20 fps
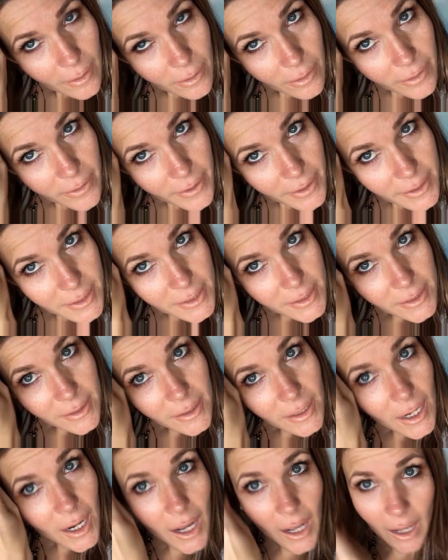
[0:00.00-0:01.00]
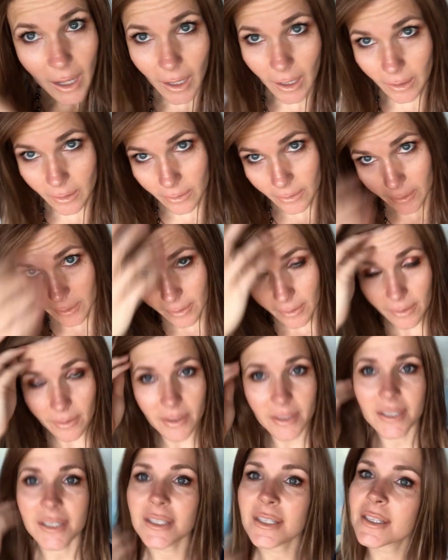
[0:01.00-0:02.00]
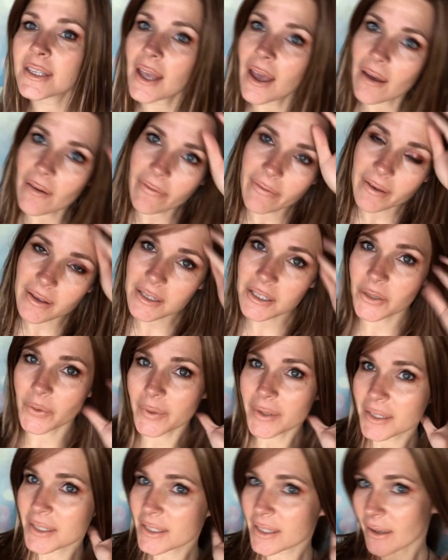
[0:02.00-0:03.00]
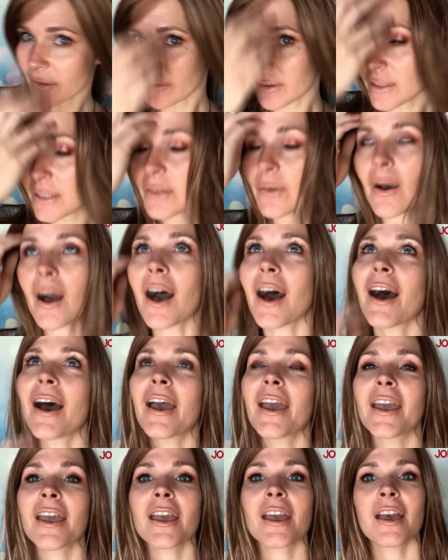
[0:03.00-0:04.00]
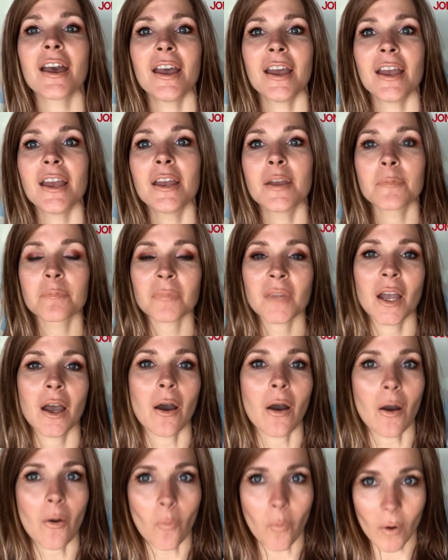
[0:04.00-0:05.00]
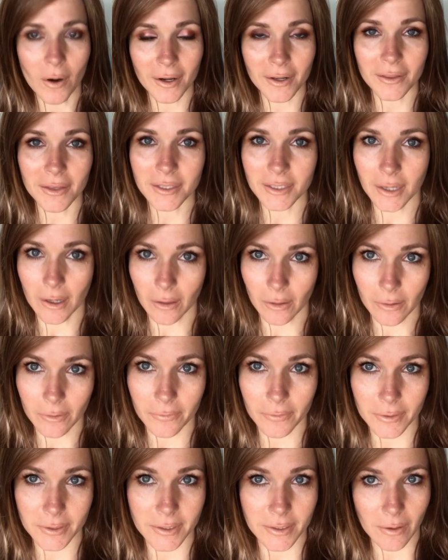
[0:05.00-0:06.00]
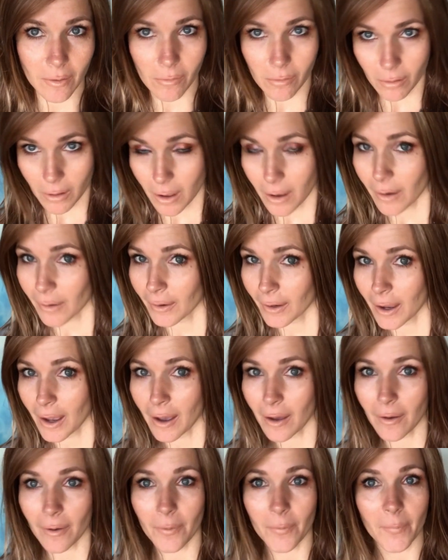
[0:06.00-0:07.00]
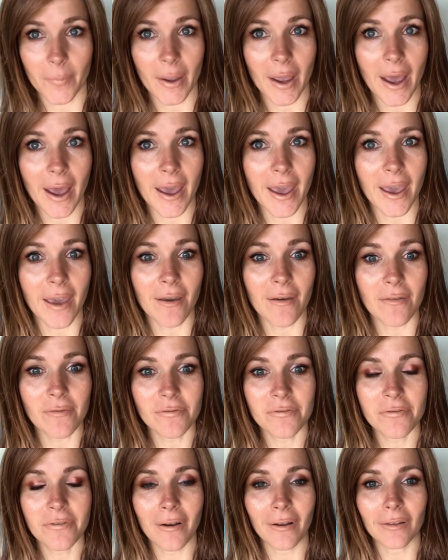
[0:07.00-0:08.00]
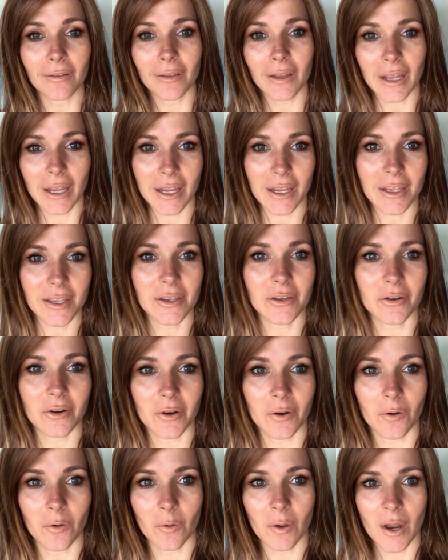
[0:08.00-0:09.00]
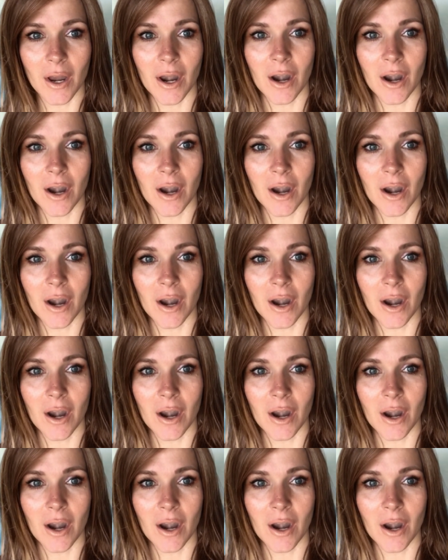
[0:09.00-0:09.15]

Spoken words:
this color. This is FS27. So I wanted this color for so long. I felt like, you know,